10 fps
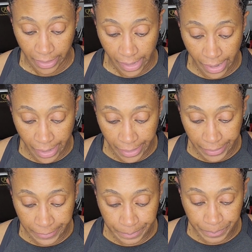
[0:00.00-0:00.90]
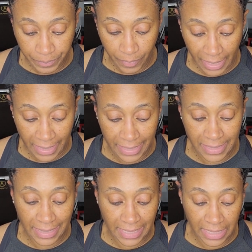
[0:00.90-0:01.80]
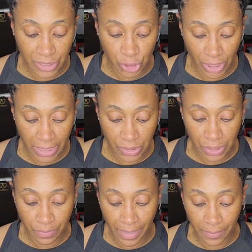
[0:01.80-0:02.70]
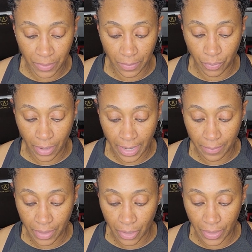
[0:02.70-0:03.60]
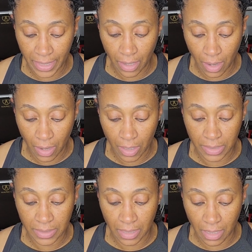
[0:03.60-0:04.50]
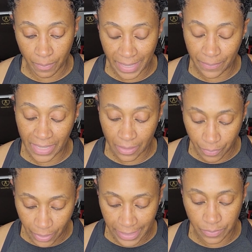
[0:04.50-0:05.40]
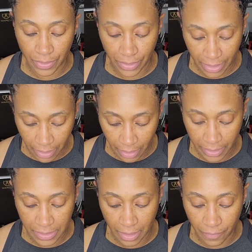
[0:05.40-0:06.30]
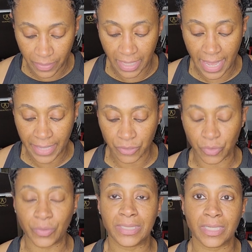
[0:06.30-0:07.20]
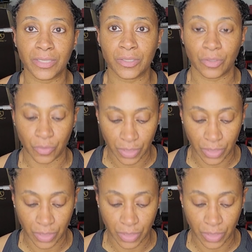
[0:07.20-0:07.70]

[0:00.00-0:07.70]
Um, And they said these changes may be primary cause, may be the primary cause of the gastrointestinal